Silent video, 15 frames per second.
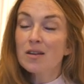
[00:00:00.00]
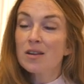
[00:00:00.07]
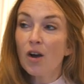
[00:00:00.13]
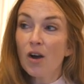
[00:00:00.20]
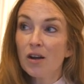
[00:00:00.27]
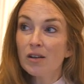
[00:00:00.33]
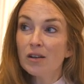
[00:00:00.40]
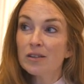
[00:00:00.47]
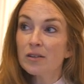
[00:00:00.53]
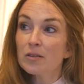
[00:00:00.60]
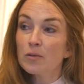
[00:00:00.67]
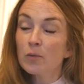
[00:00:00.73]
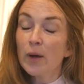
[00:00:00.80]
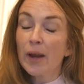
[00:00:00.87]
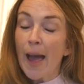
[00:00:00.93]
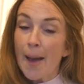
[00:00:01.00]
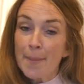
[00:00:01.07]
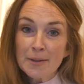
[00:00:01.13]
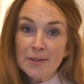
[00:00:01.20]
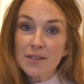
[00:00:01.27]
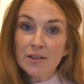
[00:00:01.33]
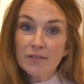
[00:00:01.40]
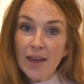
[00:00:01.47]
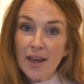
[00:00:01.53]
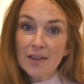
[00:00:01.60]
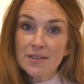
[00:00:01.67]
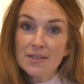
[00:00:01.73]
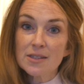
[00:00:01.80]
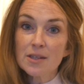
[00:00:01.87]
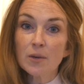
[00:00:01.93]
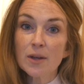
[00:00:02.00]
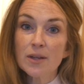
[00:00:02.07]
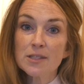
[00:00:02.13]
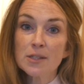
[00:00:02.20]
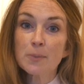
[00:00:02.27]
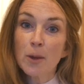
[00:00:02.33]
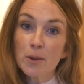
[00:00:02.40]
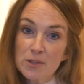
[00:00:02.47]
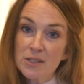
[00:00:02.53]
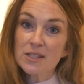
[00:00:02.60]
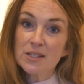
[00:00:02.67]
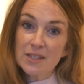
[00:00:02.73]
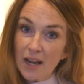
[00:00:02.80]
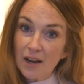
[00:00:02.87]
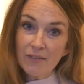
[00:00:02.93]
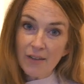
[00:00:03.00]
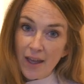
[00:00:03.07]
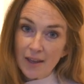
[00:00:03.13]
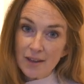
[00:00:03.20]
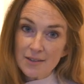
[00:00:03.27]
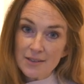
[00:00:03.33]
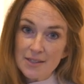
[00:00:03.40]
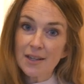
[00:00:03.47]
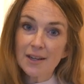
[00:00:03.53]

Y'all, what happens in Vegas is supposed to stay in Vegas,